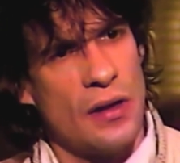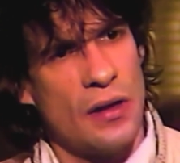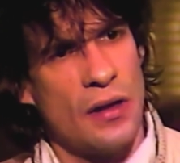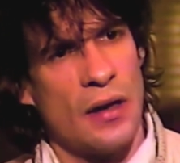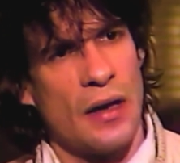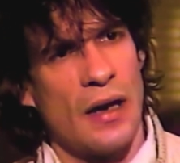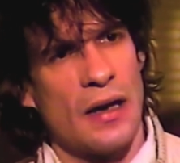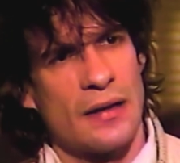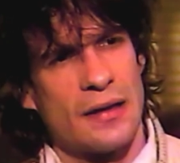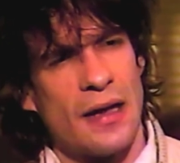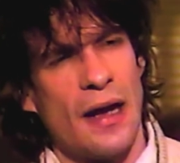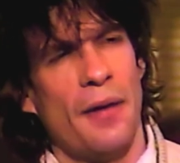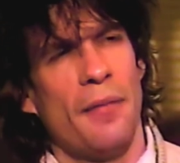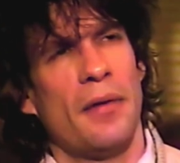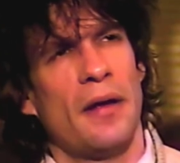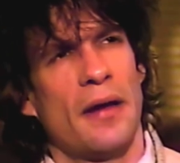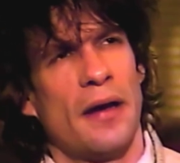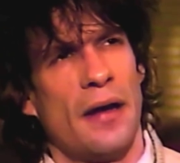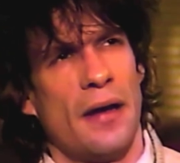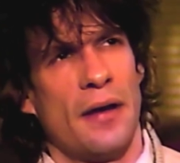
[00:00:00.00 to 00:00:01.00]
Yeah, Tommy
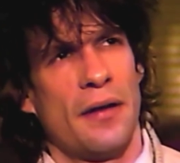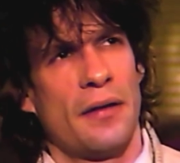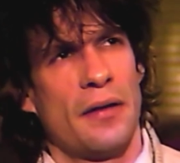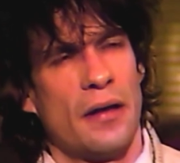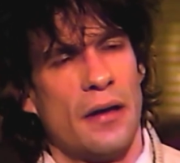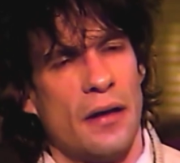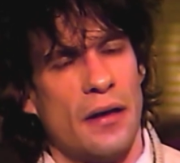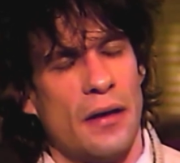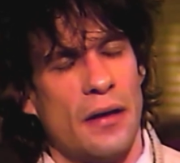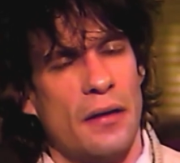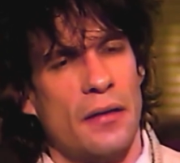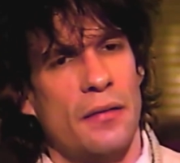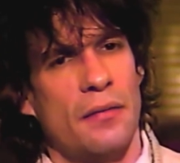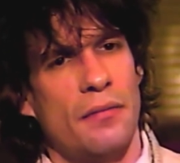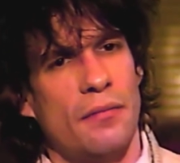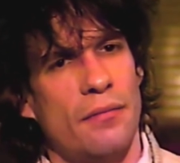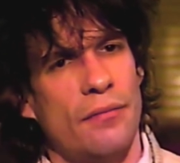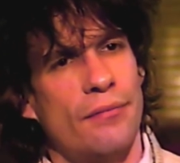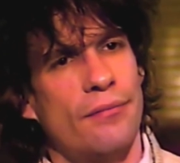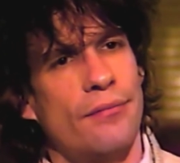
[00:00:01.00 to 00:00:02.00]
and
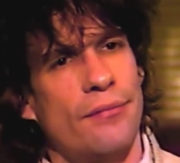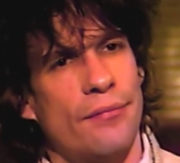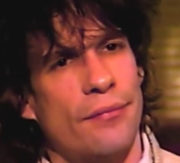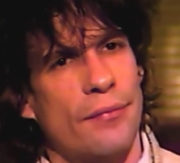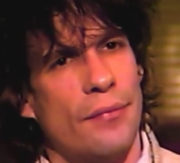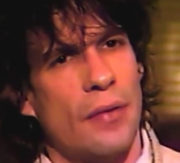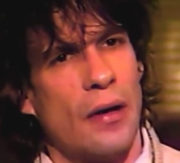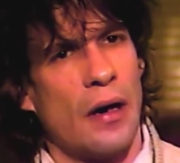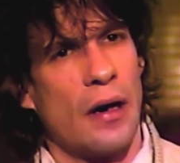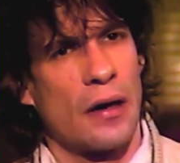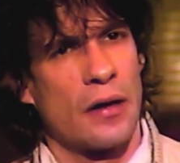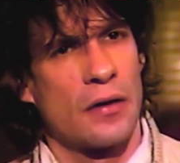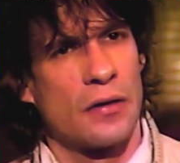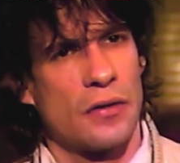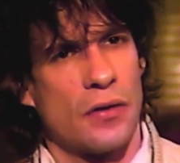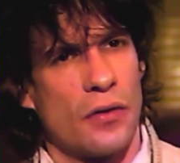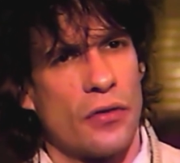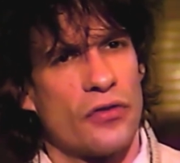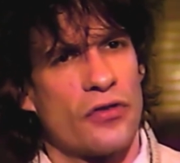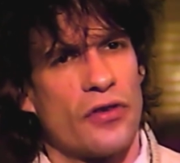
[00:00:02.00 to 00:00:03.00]
I are
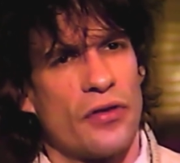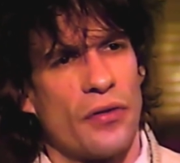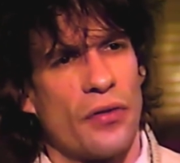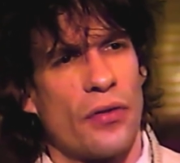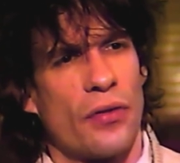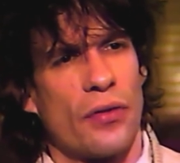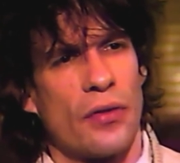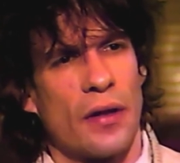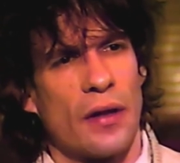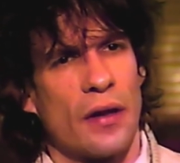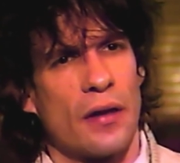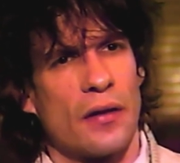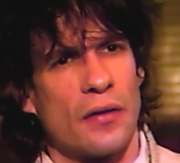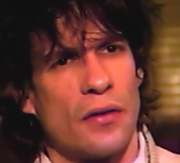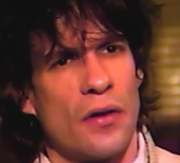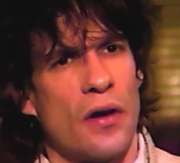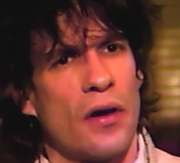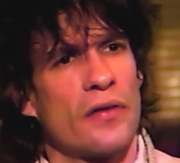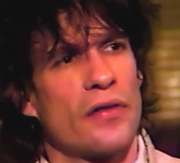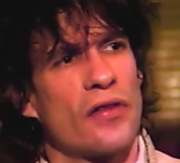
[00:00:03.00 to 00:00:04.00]
close and think
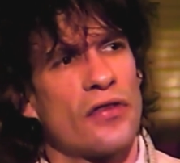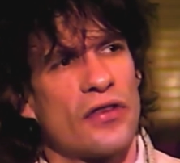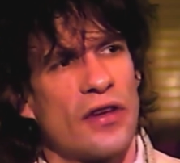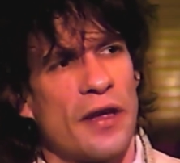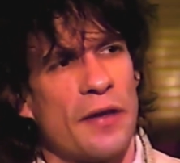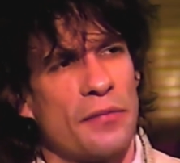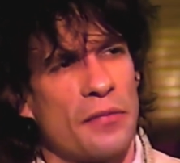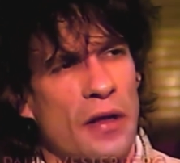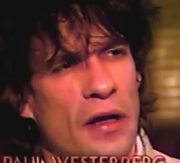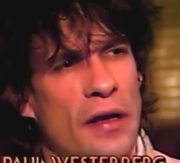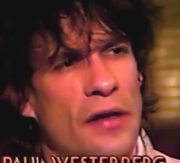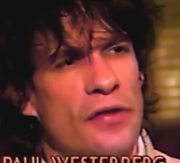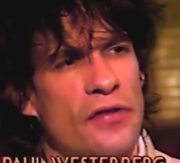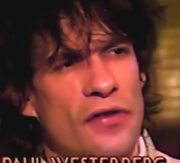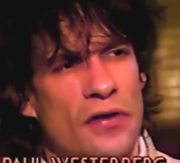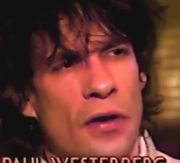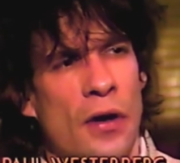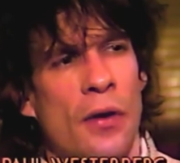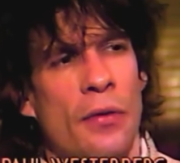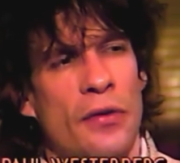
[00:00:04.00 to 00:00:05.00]
along the same lines
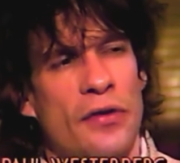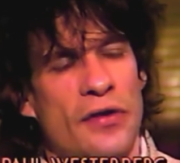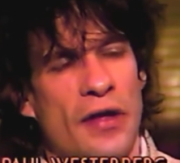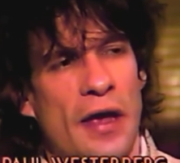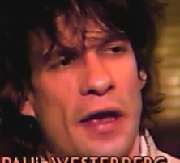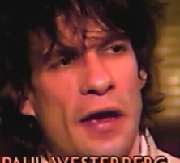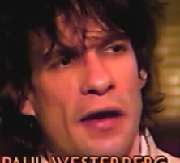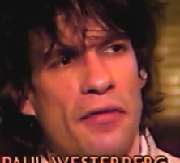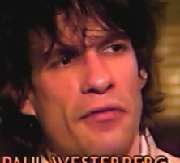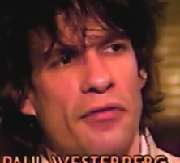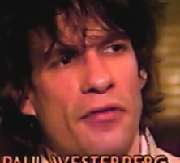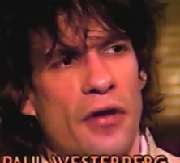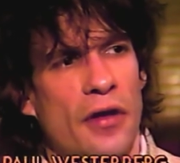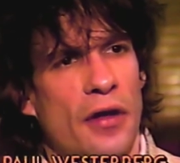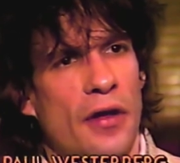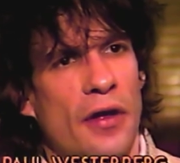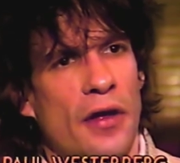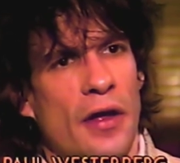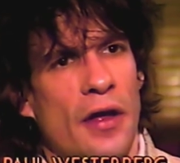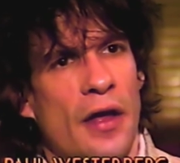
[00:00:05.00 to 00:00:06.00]
and always have.
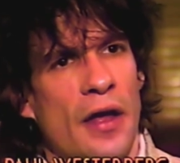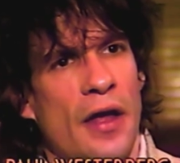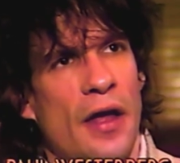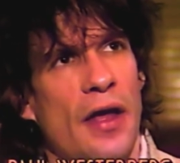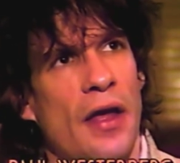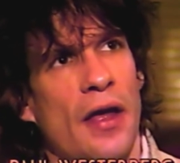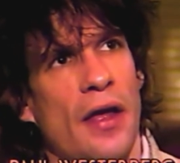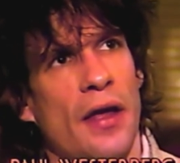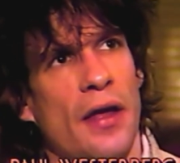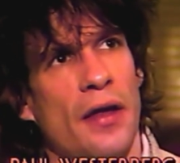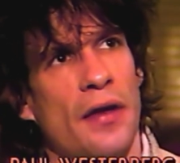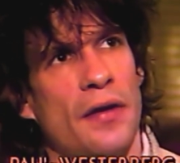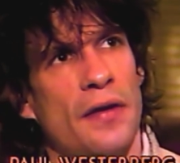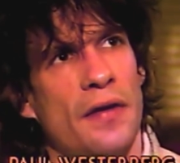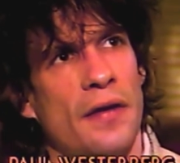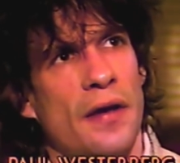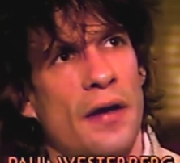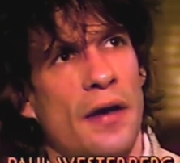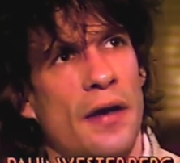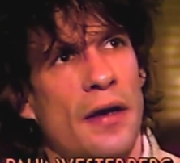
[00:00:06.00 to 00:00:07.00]
And
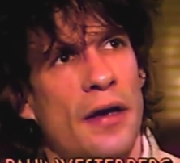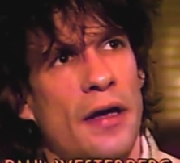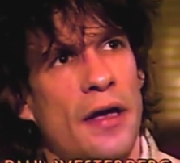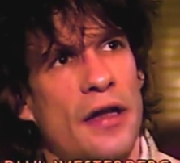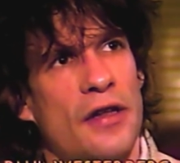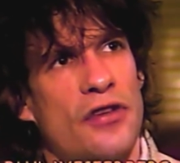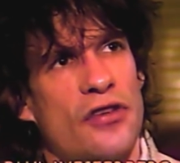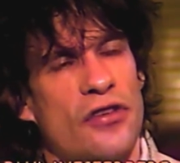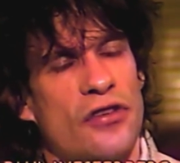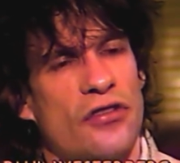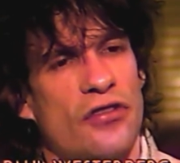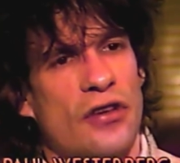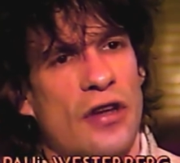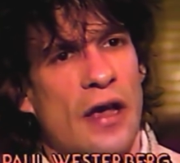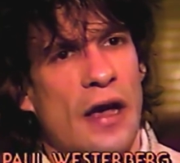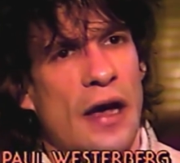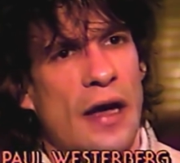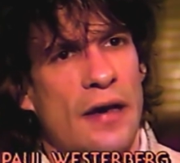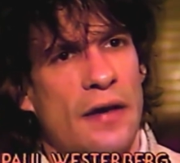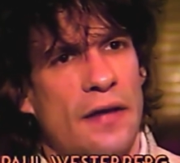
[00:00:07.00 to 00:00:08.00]
it just
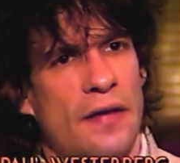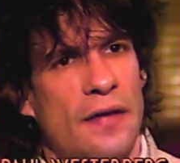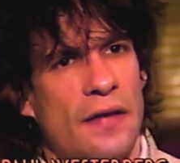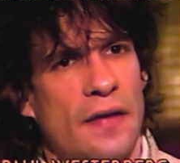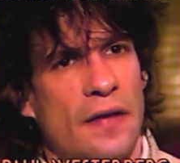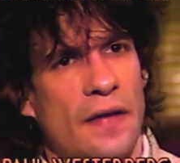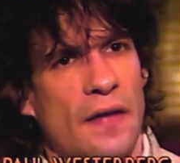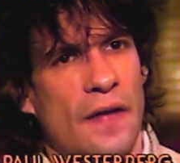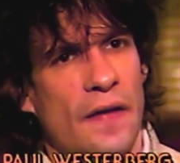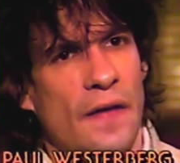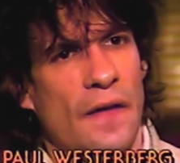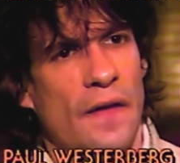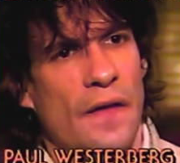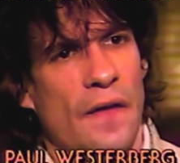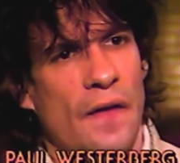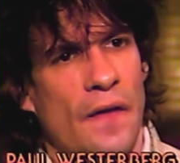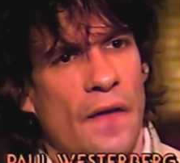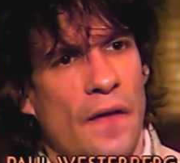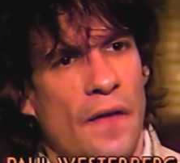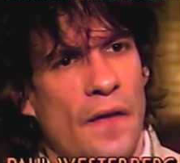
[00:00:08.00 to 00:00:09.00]
got,
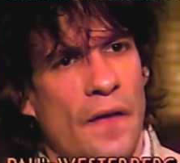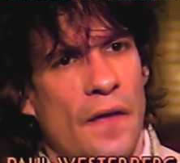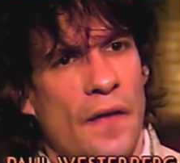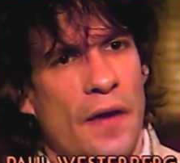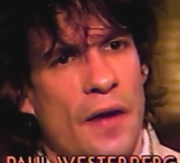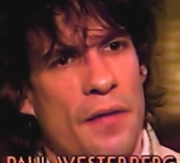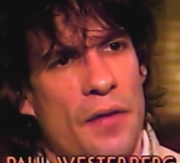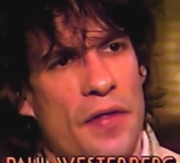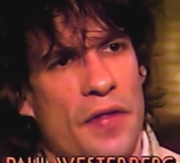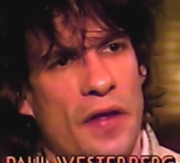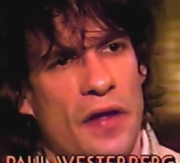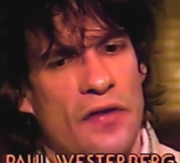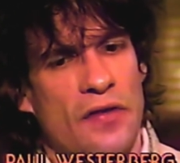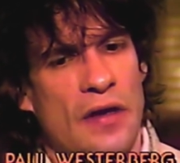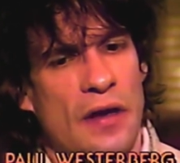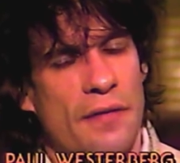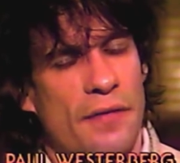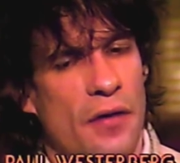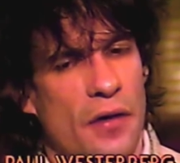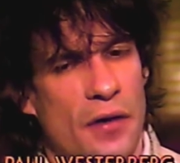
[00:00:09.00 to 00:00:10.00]
I mean, things
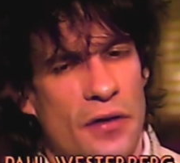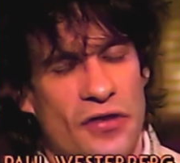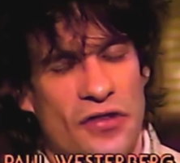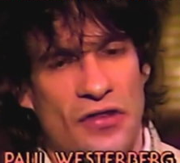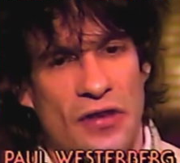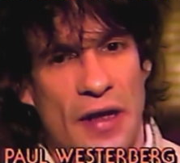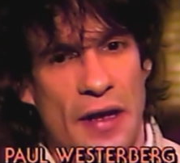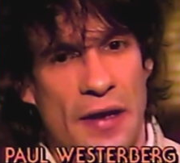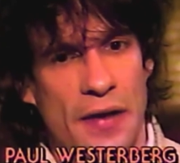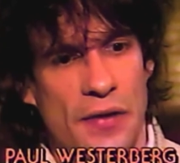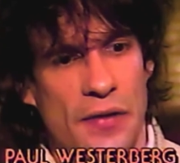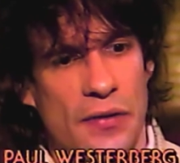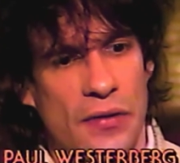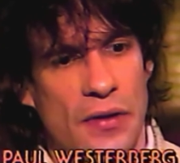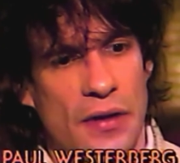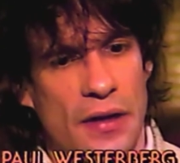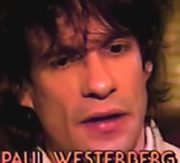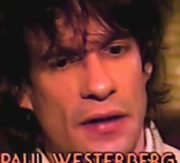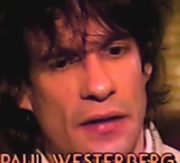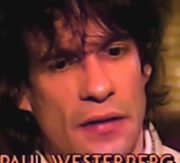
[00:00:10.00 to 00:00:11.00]
got very stale,
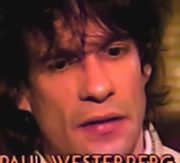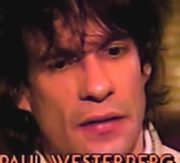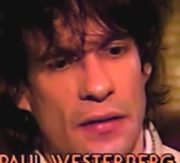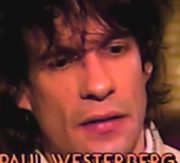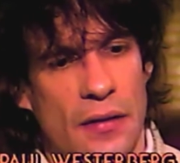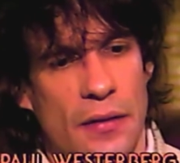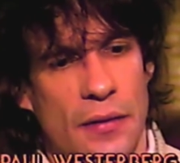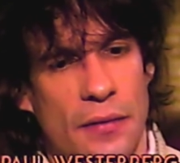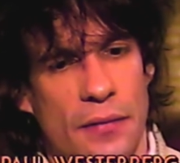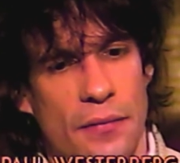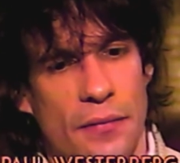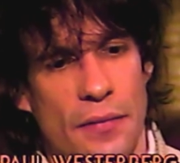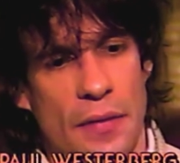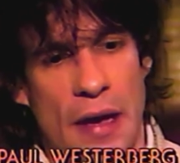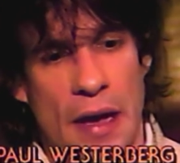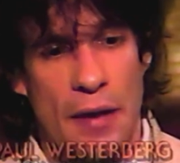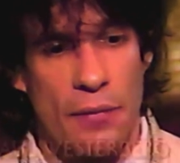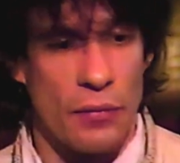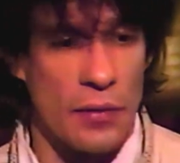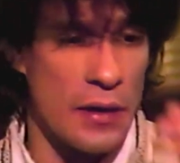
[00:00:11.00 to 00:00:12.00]
and
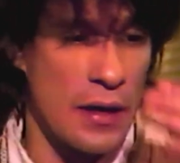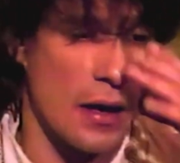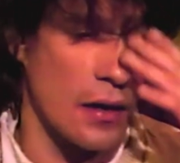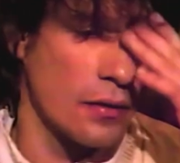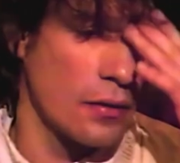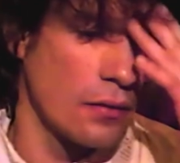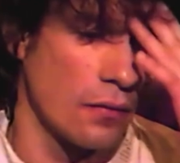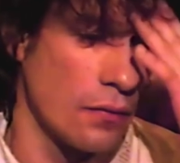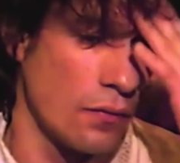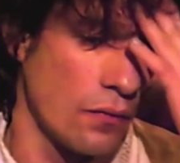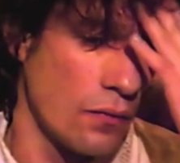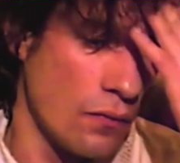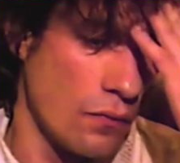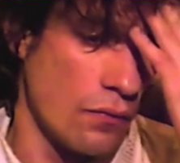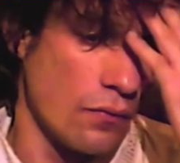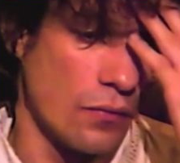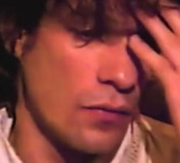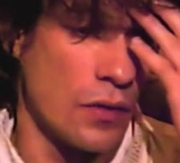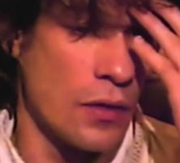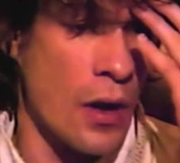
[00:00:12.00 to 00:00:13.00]
had we not
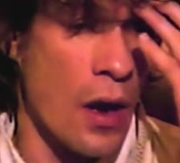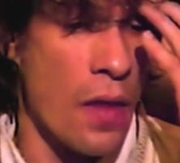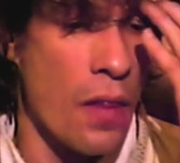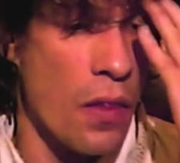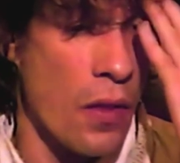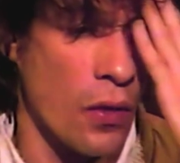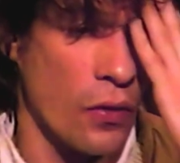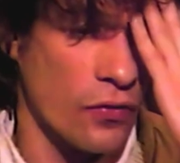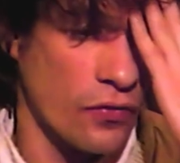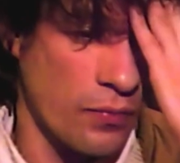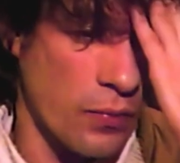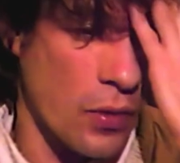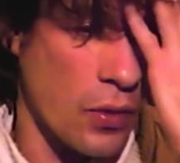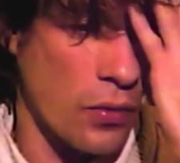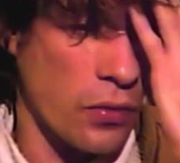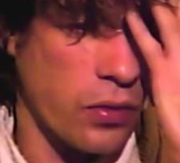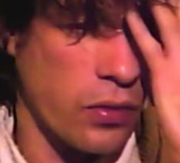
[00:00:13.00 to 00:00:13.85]
done those both,